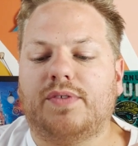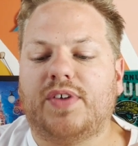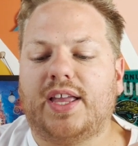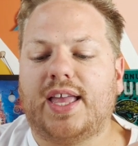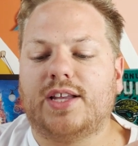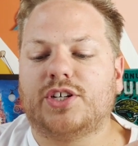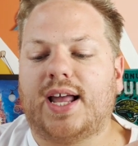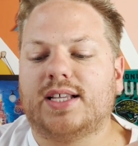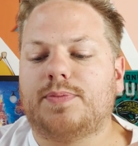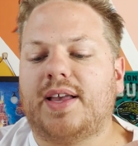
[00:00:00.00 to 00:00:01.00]
vacation
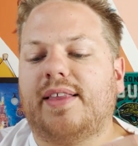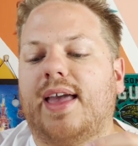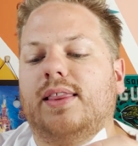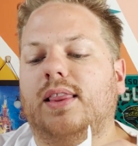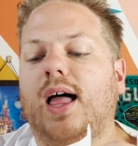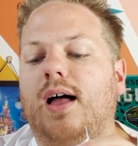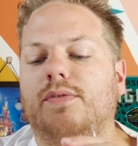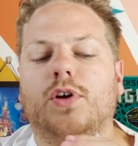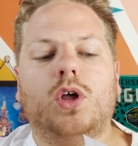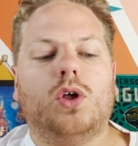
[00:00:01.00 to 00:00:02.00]
aspect and
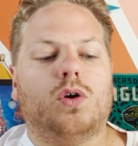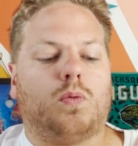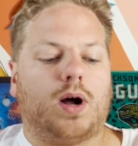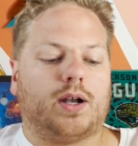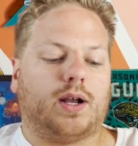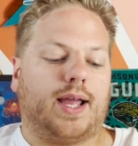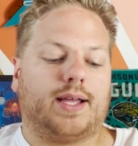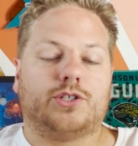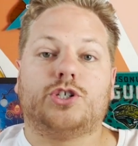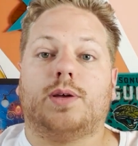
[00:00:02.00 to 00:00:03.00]
love water
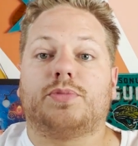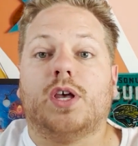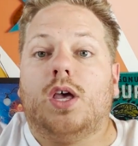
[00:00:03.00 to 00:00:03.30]
and ships.